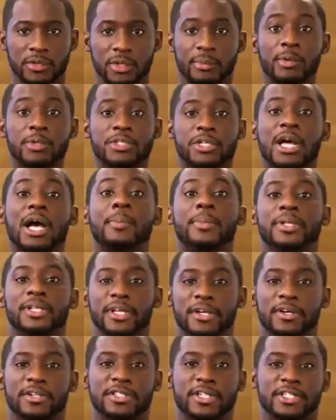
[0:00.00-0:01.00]
The most common
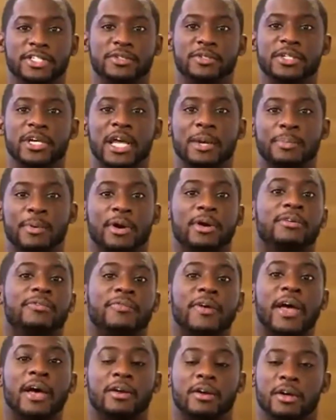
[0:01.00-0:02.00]
letters that you type aren't
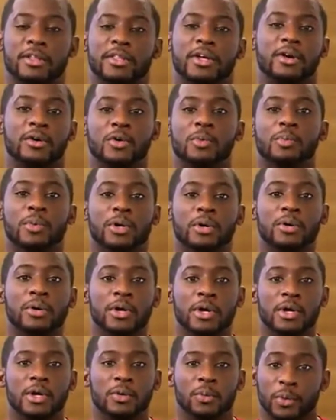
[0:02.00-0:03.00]
found on the home row,
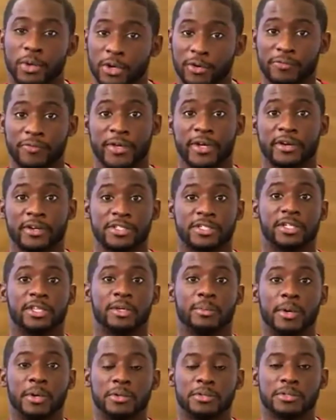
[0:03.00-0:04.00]
where your fingers hit
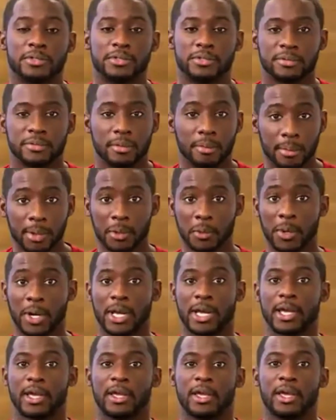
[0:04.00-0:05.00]
the most. But
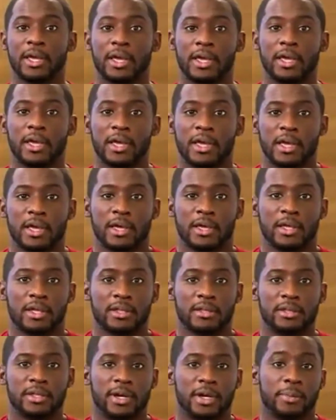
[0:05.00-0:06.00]
why?
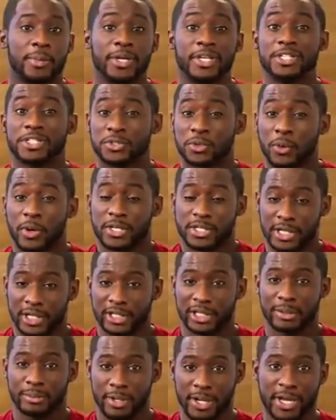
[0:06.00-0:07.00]
There are many stories that
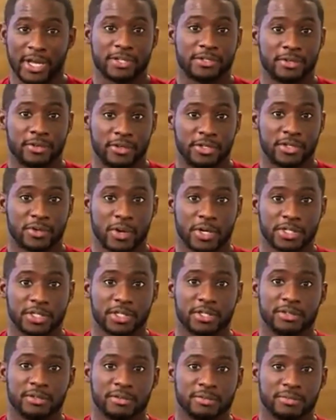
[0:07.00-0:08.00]
claim to answer this question.